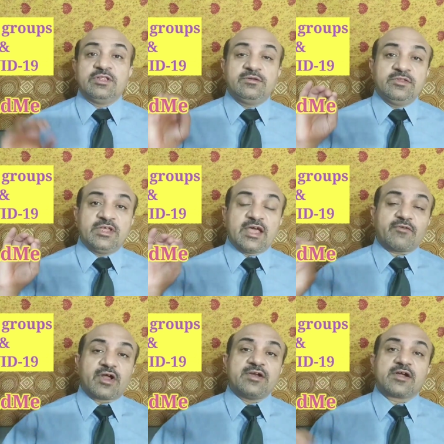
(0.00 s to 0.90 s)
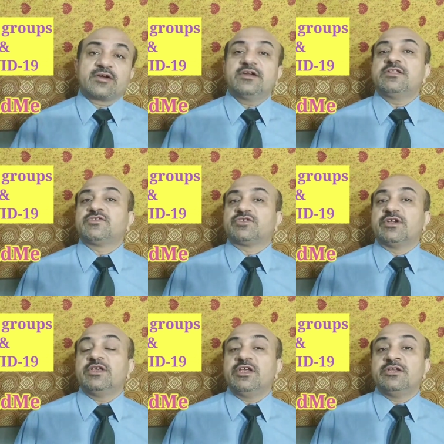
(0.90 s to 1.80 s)
They have conducted the
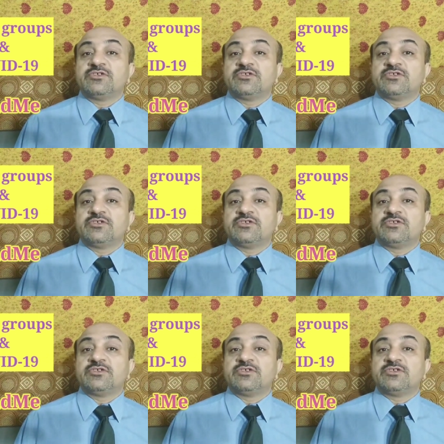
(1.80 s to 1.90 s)
study in